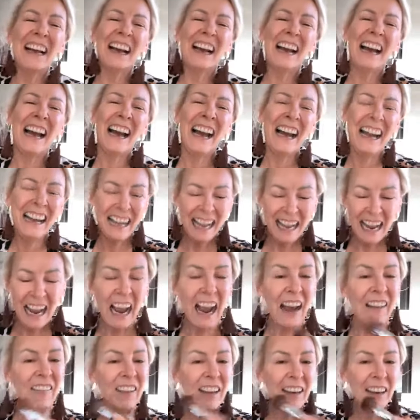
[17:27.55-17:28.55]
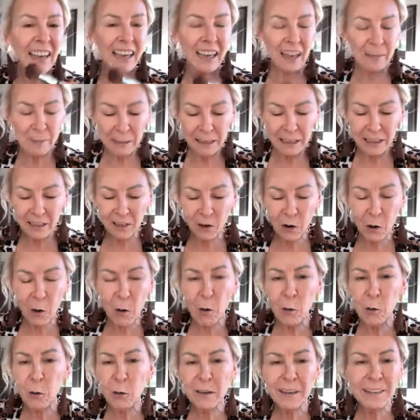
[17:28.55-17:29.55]
I feel like I've been in a
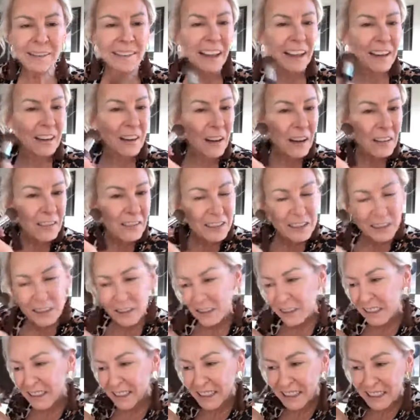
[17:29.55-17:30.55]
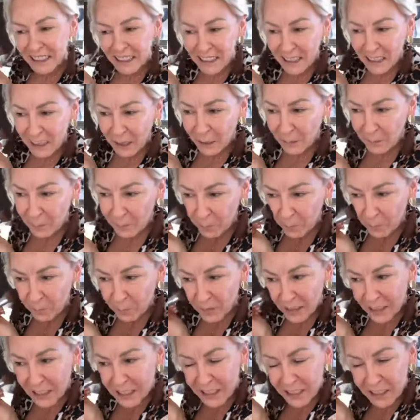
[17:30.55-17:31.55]
hole in that office all this time.
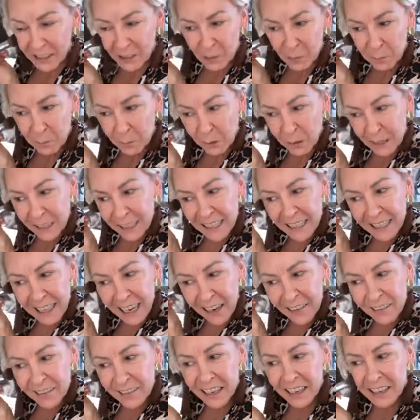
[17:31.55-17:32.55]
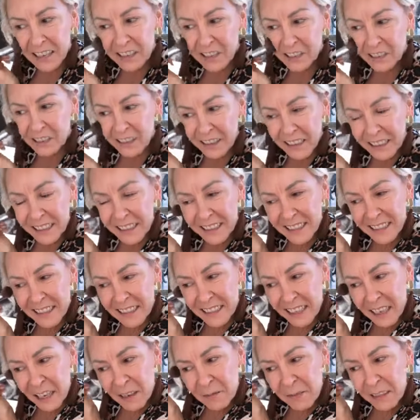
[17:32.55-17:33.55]
It's so pretty to have natural light
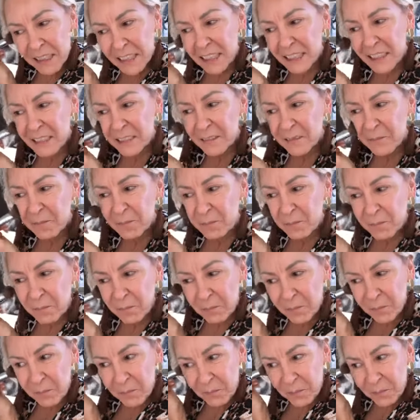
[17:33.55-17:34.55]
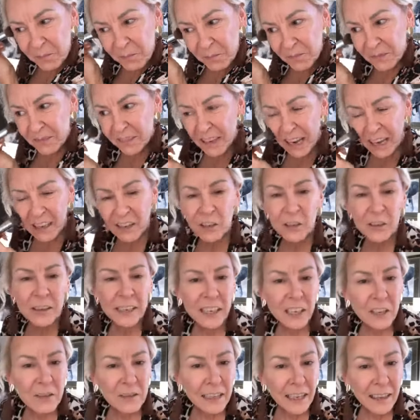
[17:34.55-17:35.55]
coming in. I don't know,
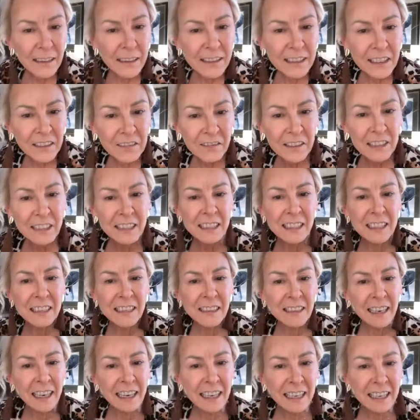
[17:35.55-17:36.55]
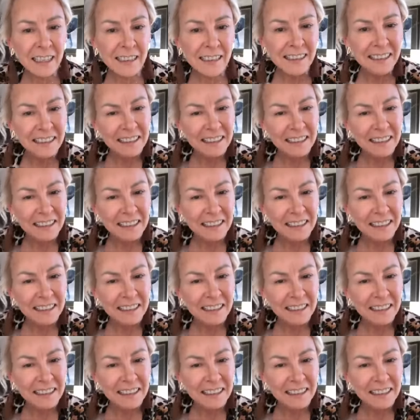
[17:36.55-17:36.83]
can you tell a difference in the lighting?